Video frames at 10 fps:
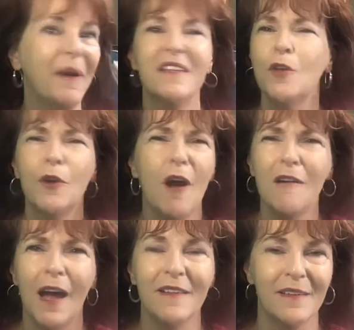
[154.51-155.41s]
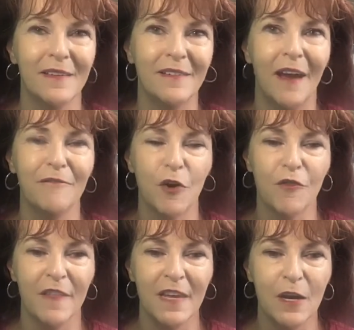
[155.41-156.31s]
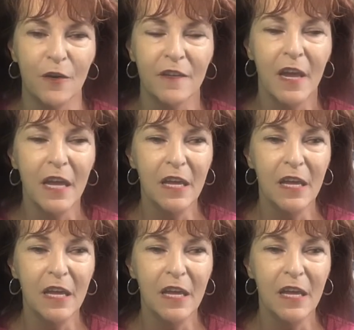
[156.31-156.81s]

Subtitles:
I sold all kinds of stuff over the years.